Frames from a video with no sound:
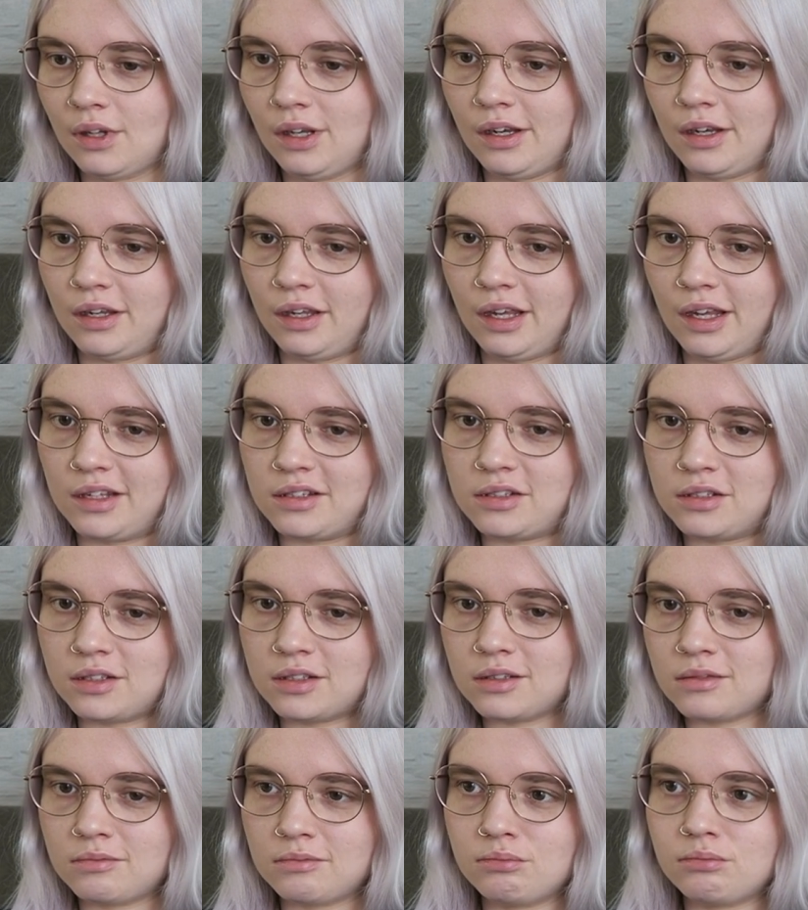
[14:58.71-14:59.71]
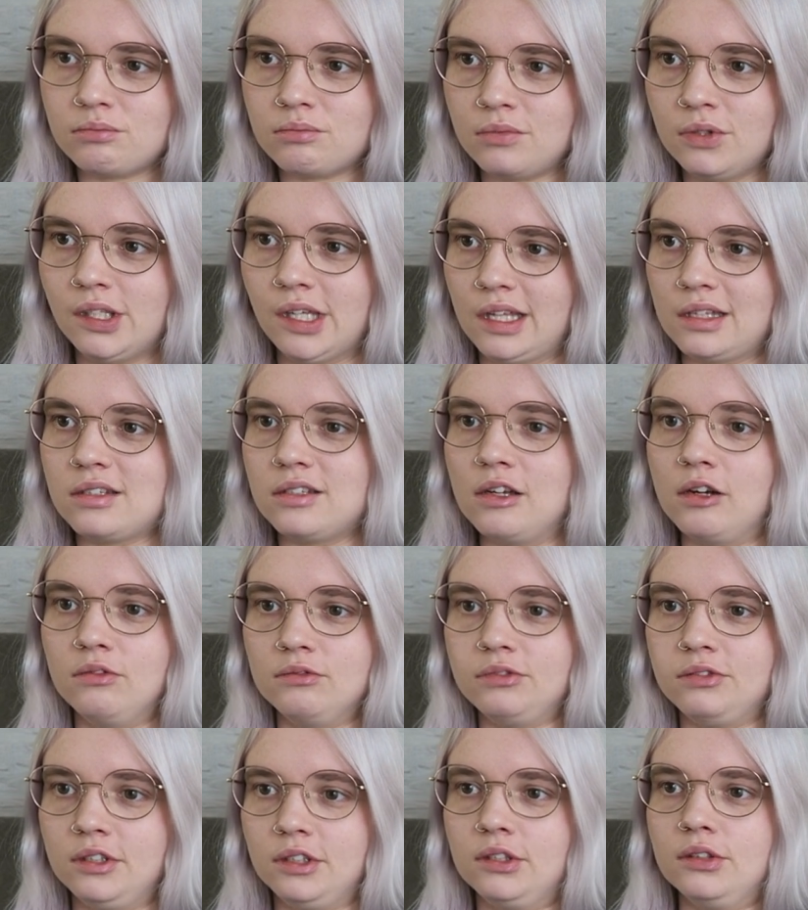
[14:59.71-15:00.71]
I guess, get
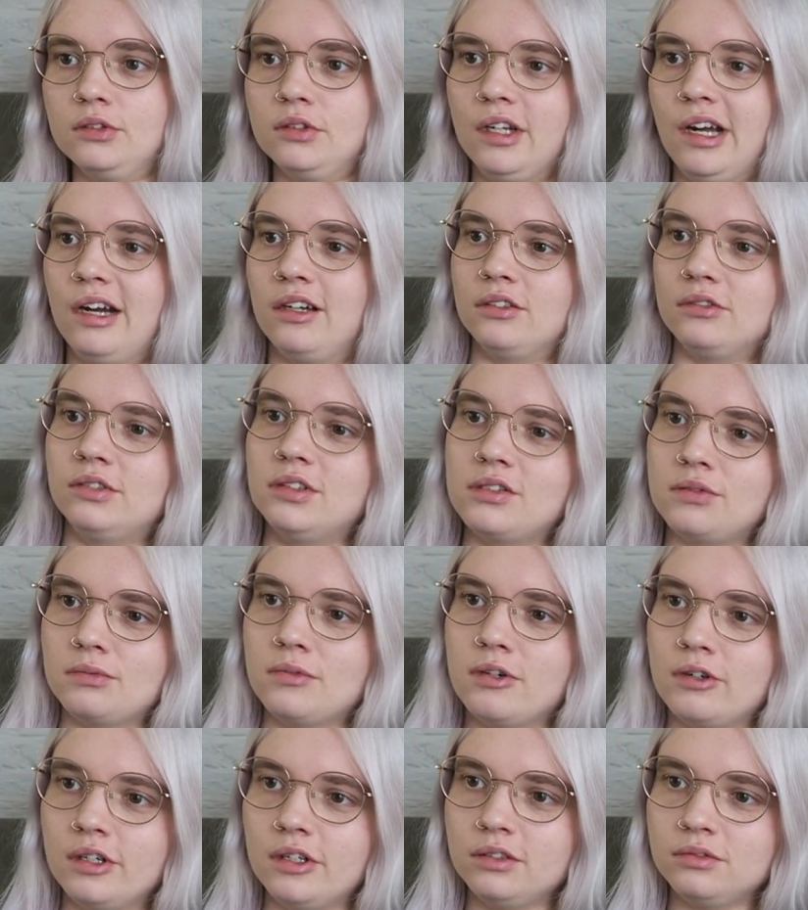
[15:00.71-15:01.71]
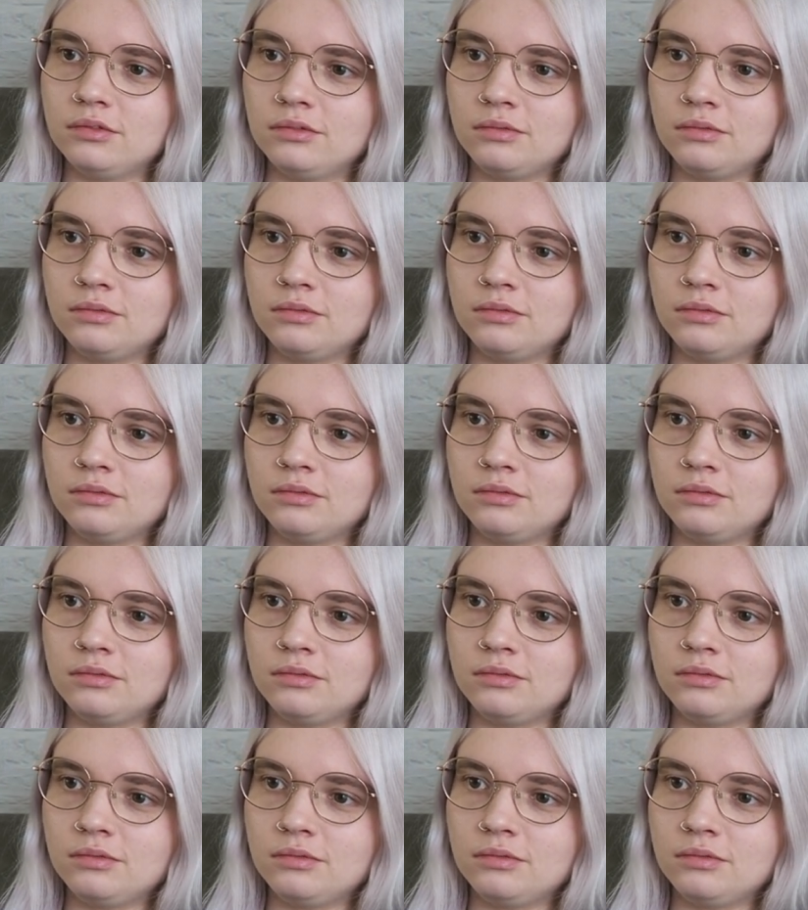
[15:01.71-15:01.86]
something good out of this war.